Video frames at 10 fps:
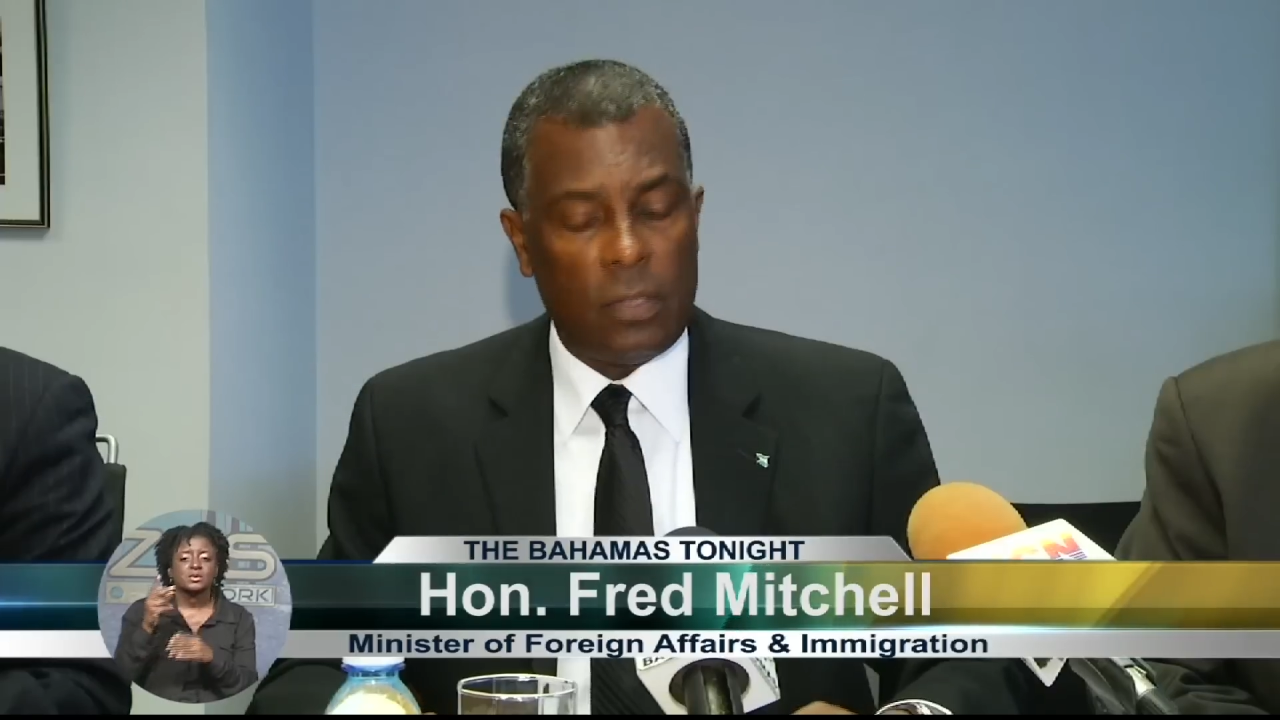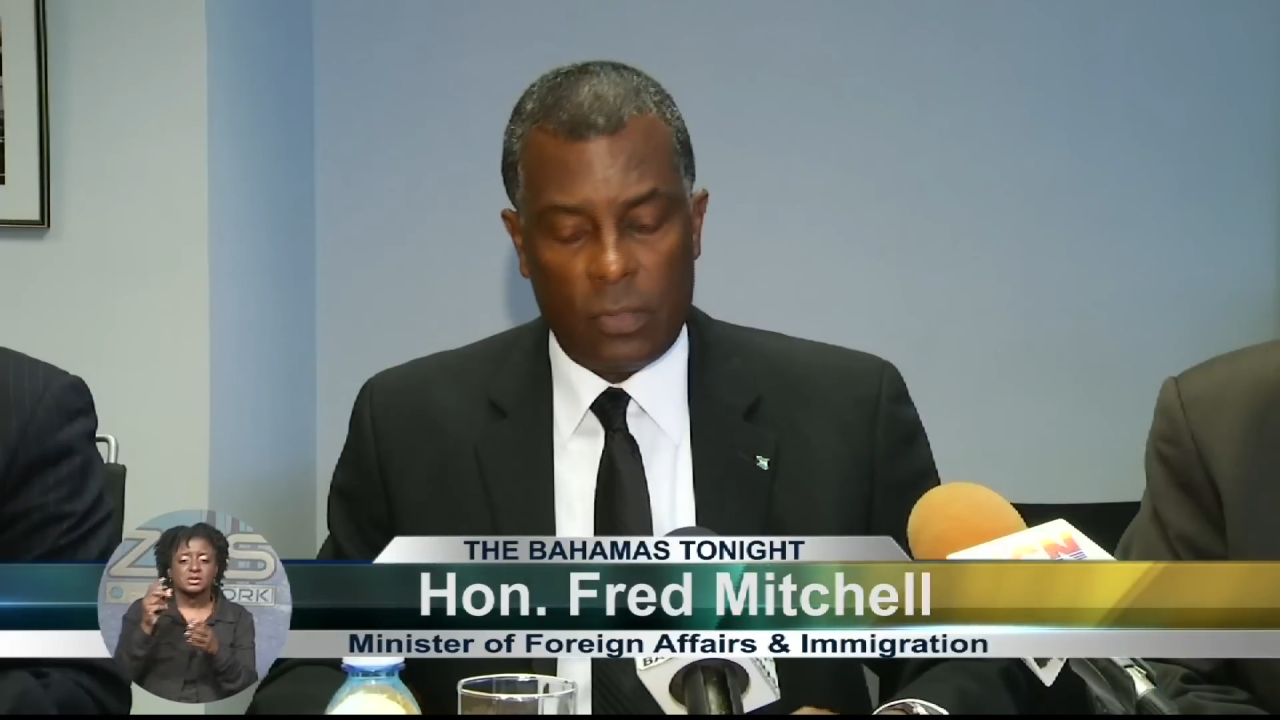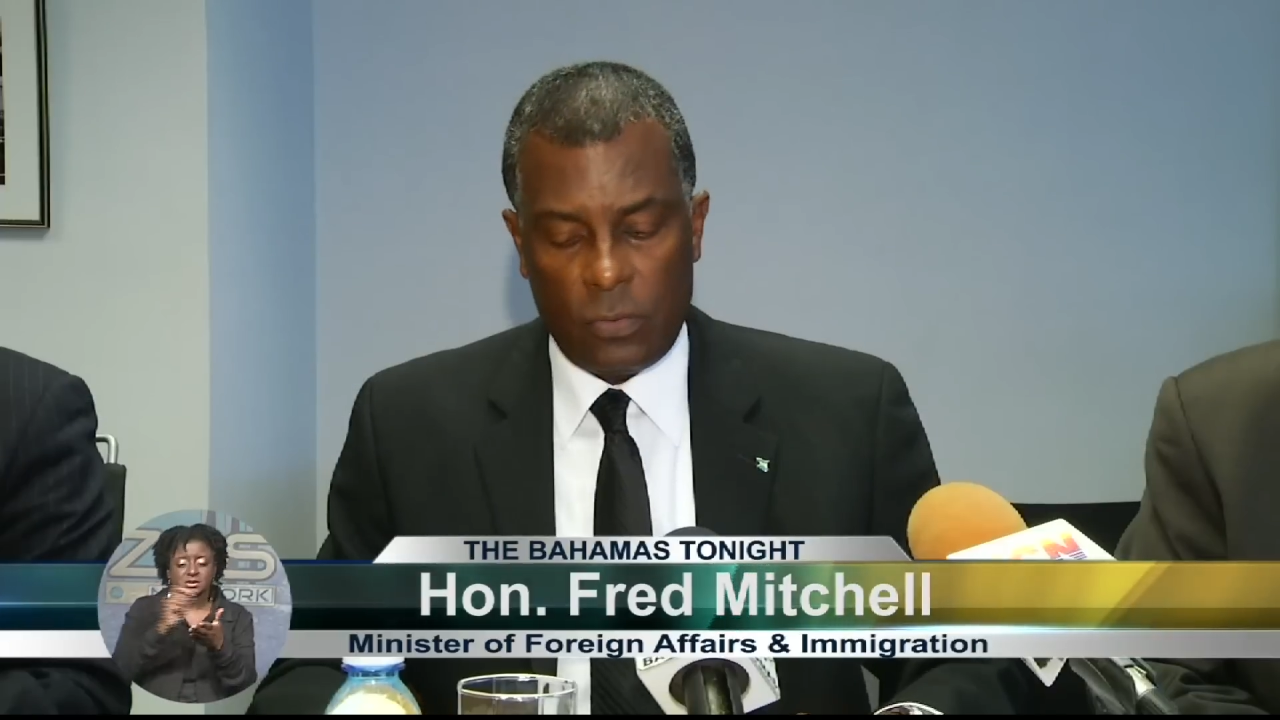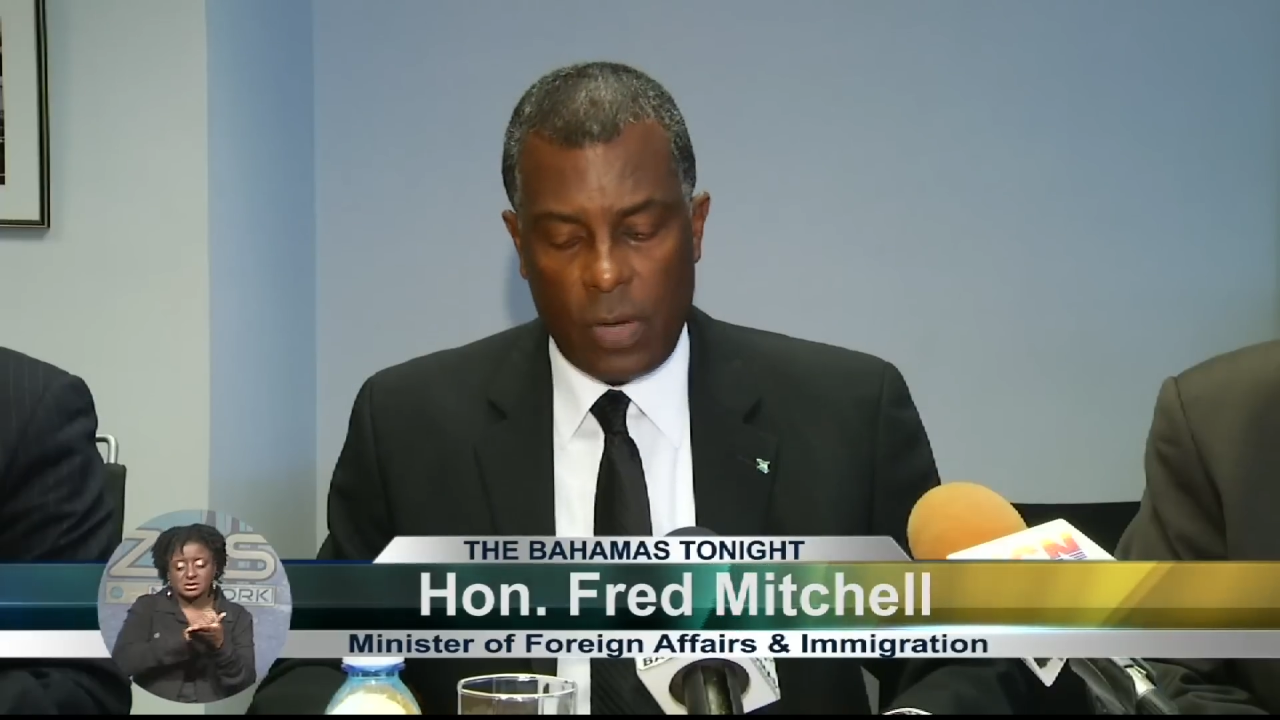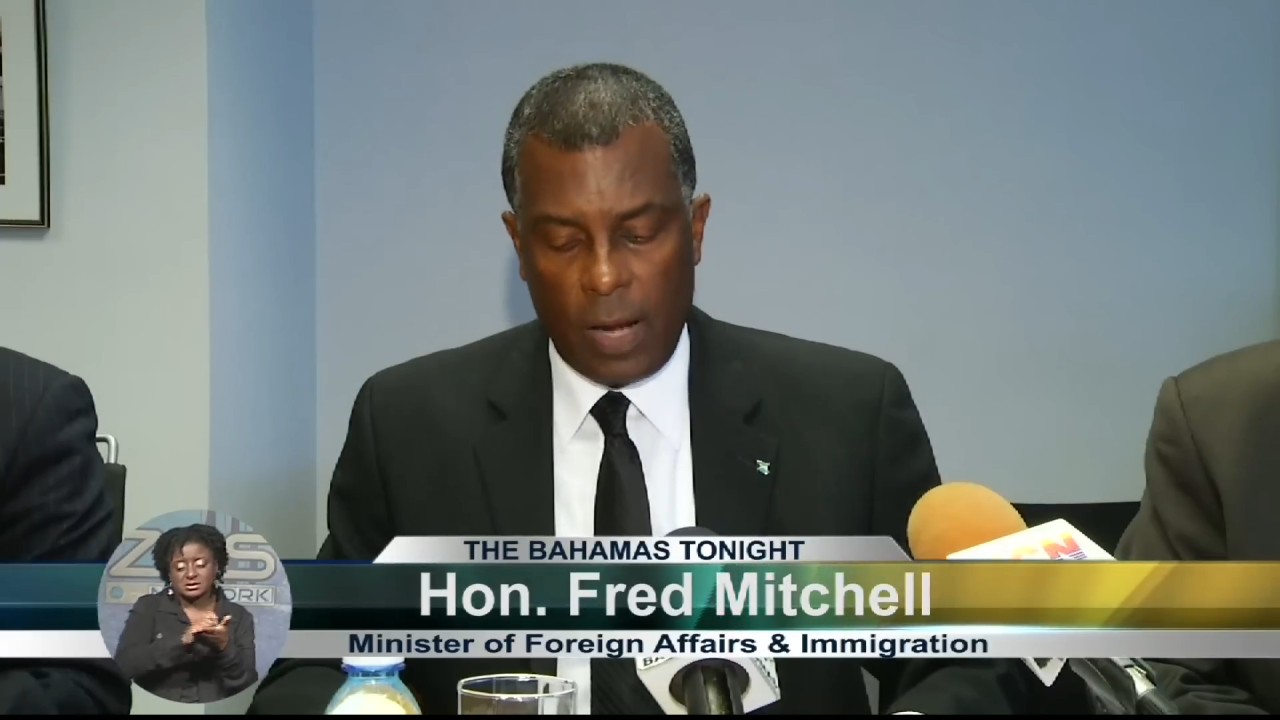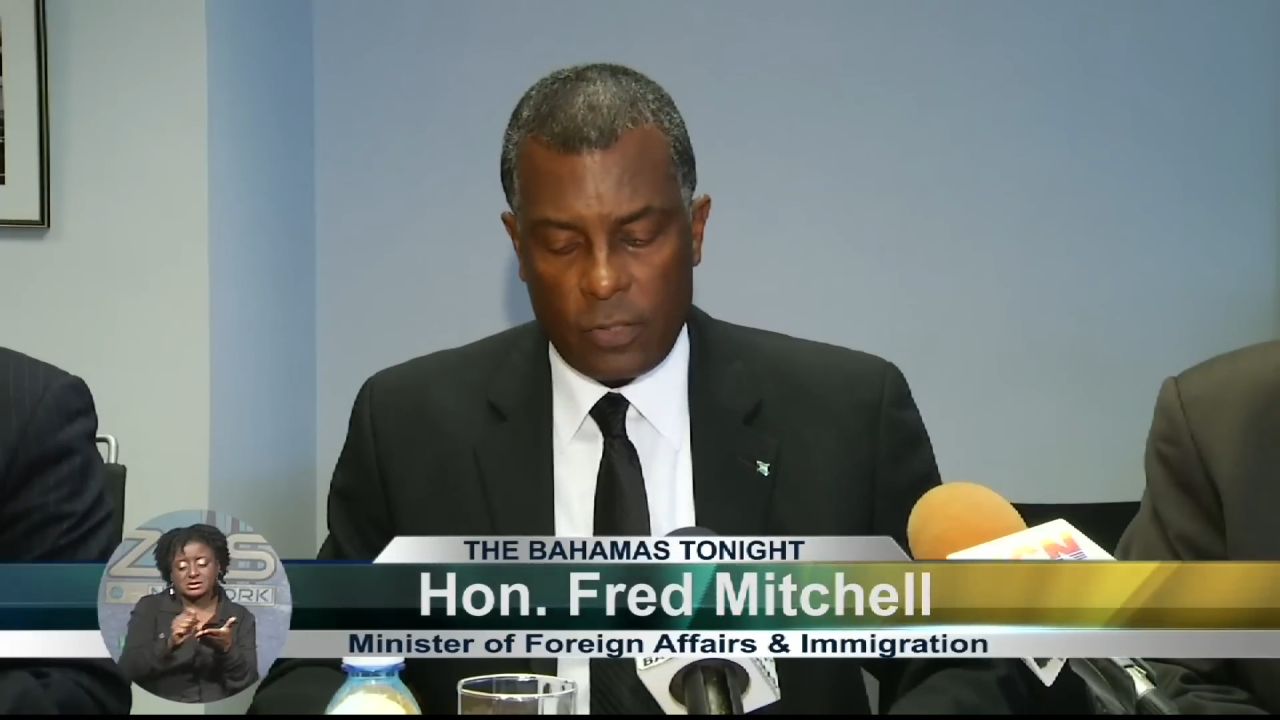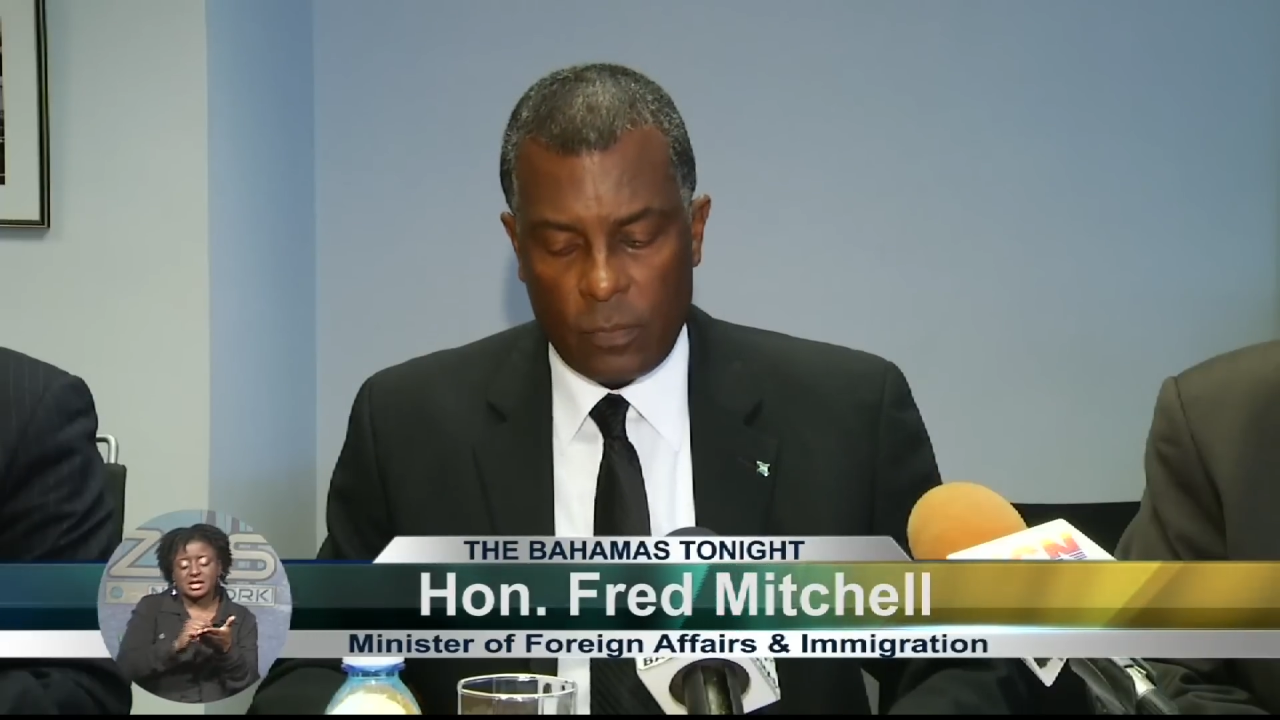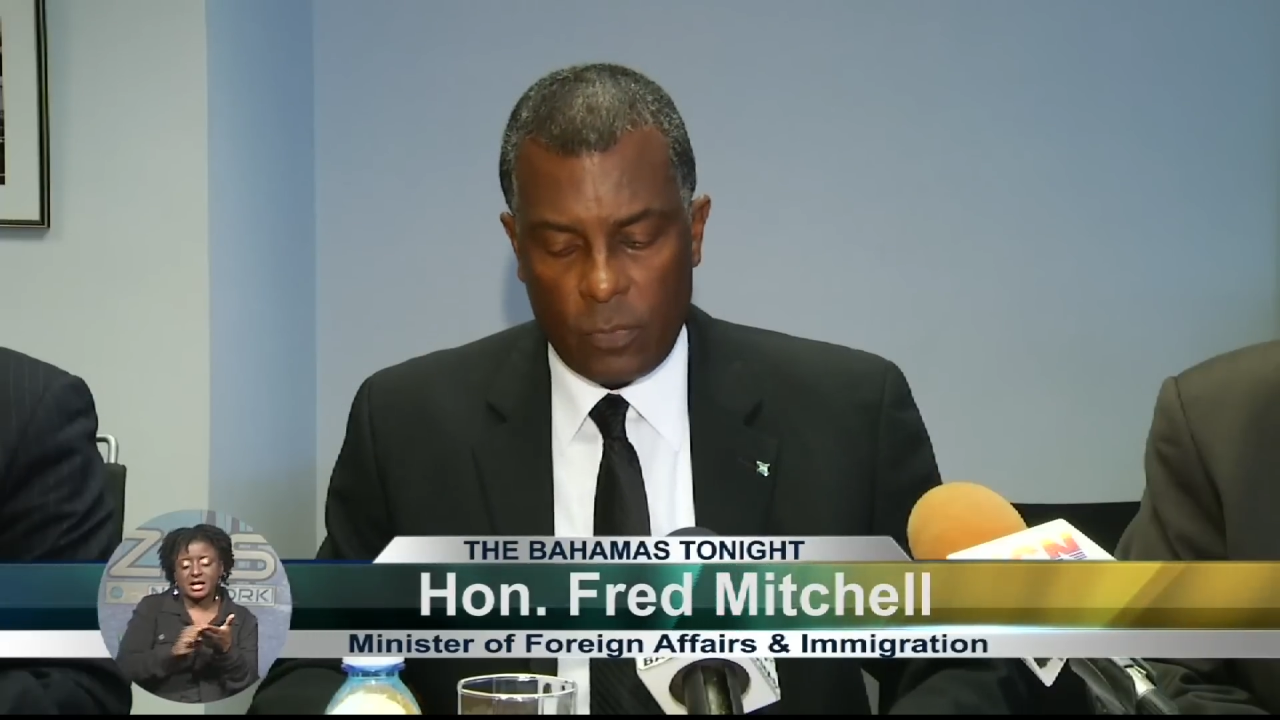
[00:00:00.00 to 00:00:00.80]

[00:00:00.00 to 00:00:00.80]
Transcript: the interaction